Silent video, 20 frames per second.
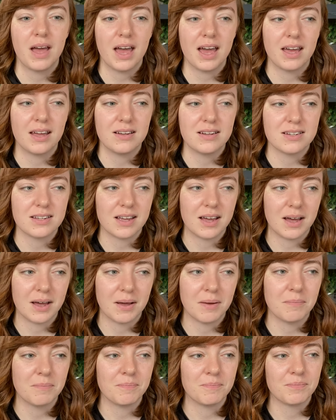and
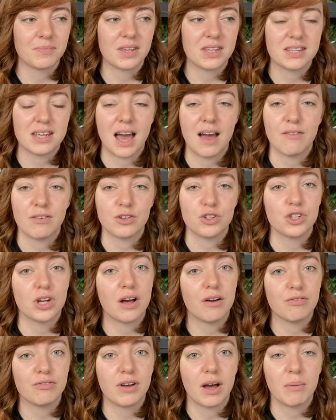um because I have a
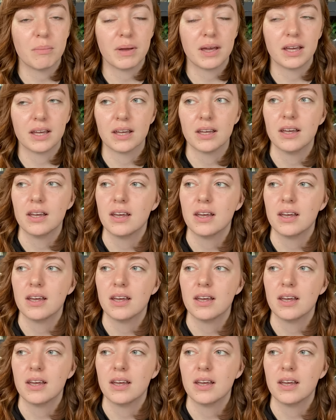shelf coming